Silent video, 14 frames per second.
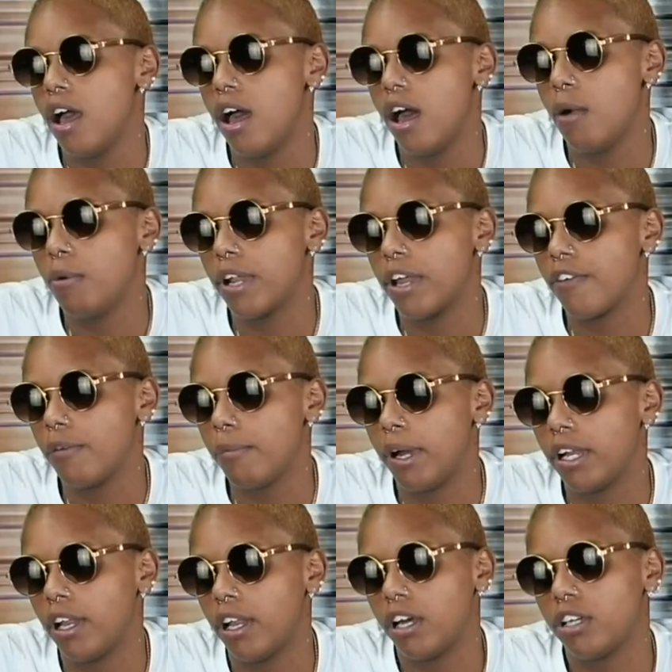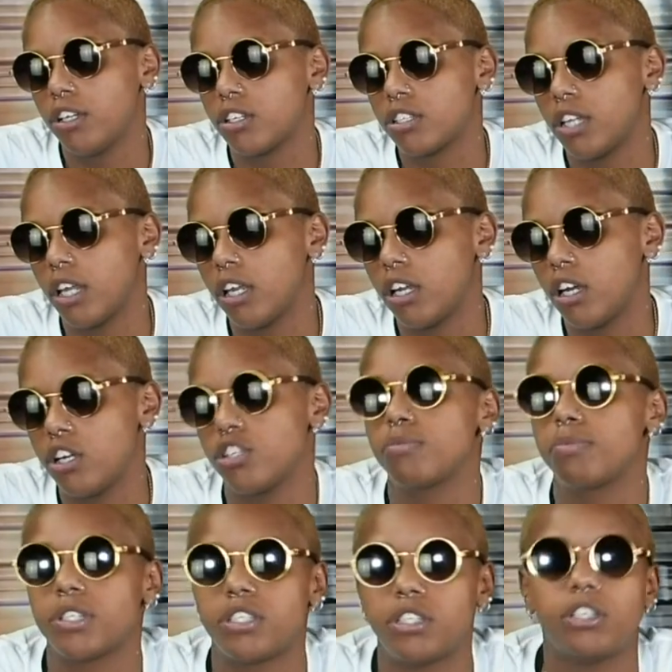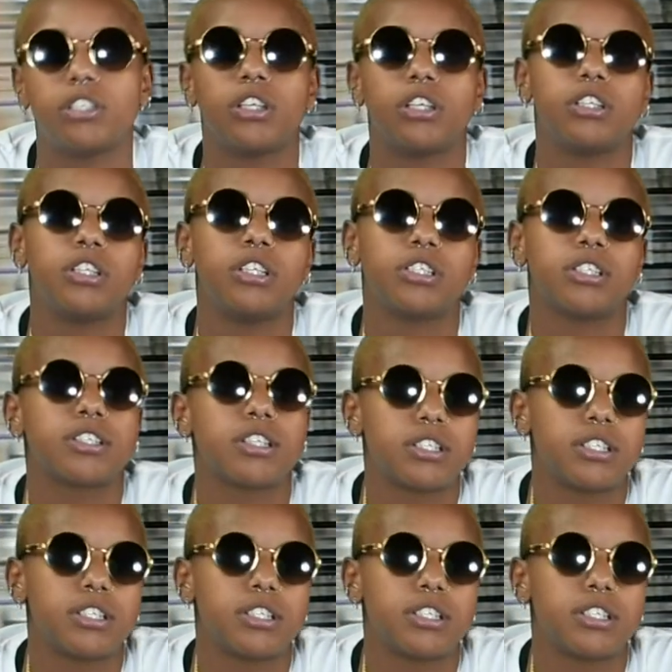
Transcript: I want everybody to understand 100% that this is a